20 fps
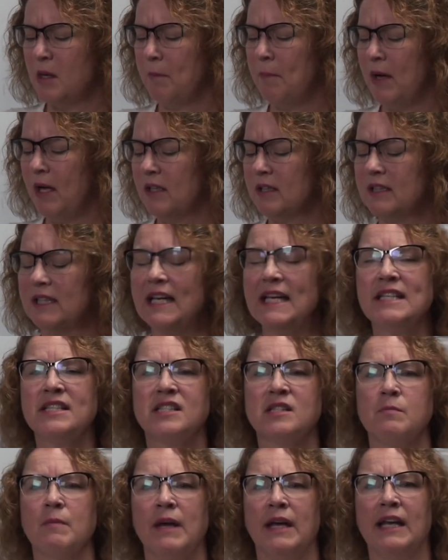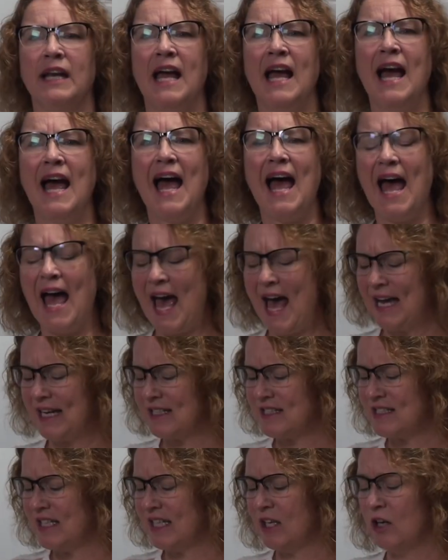policeman
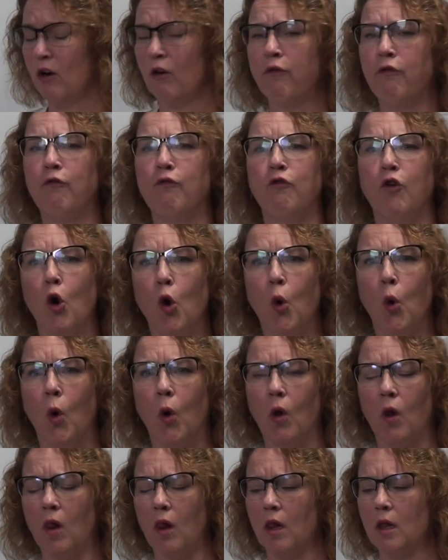acting a fool,